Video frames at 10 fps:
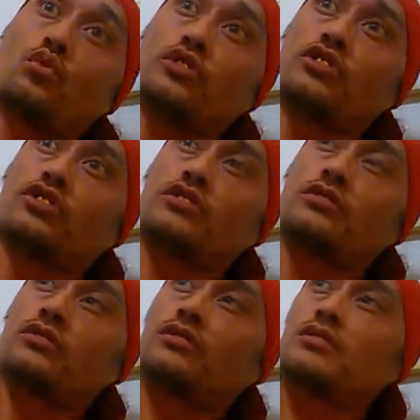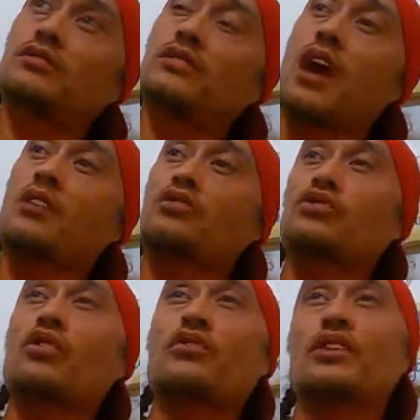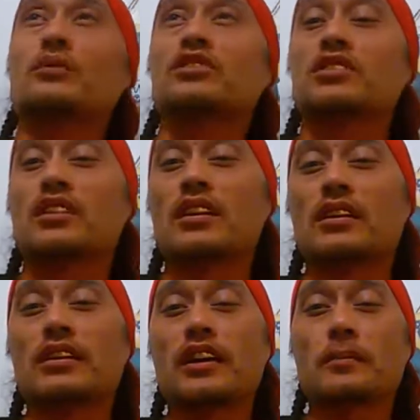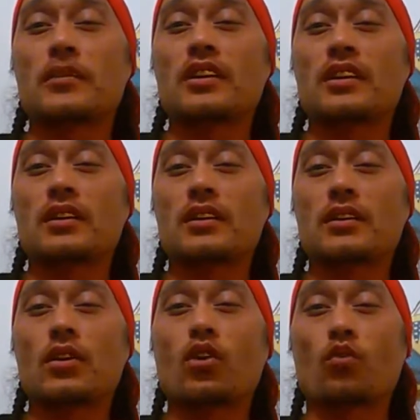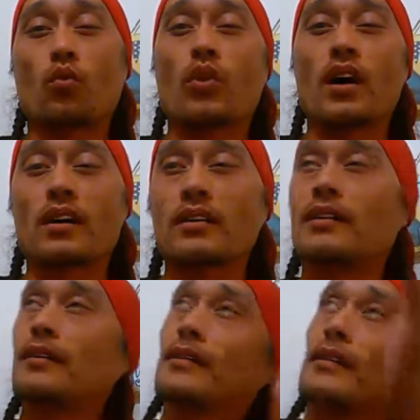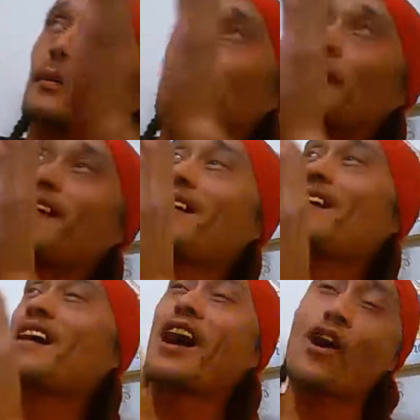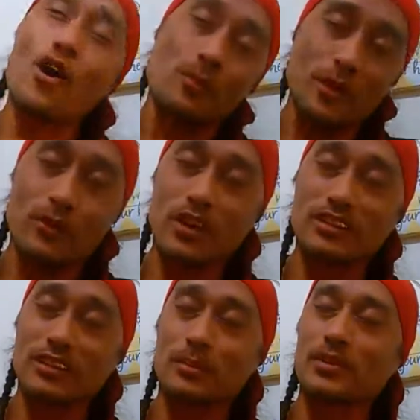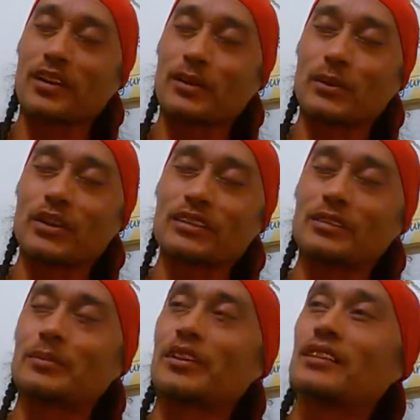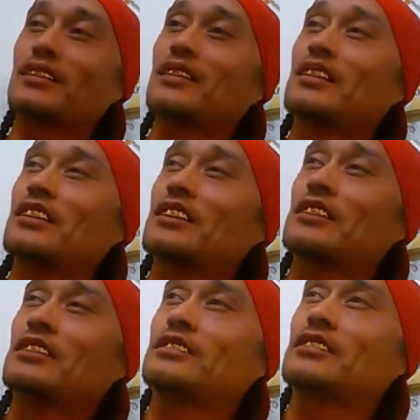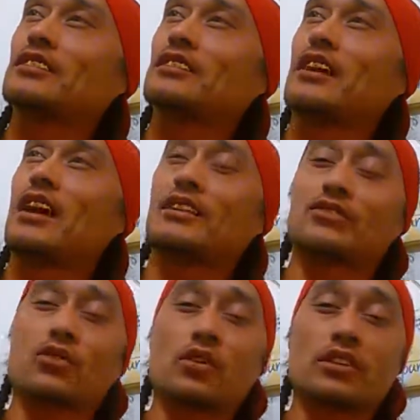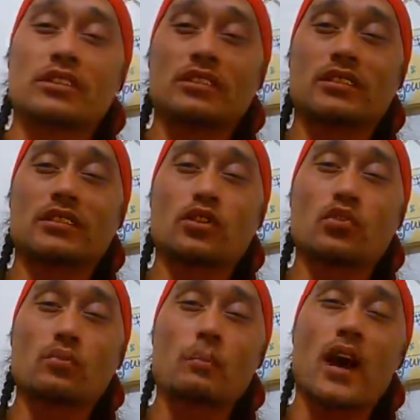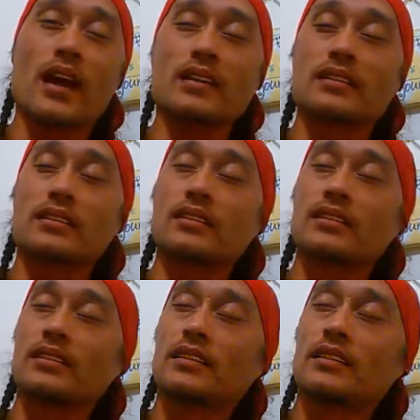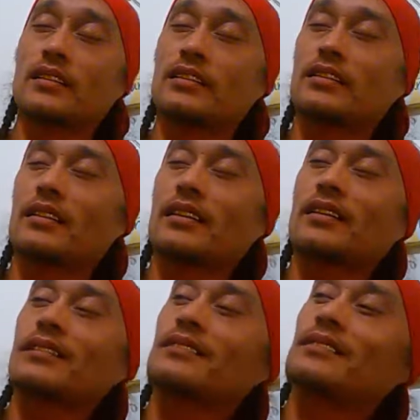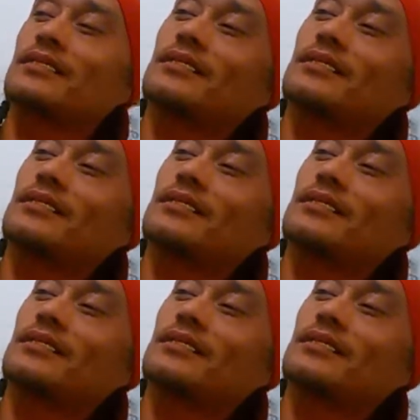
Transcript: was, I don't know if he was yelling at me or what. I hope he was. I pray he wasn't. But it's just God's voice is so mighty that,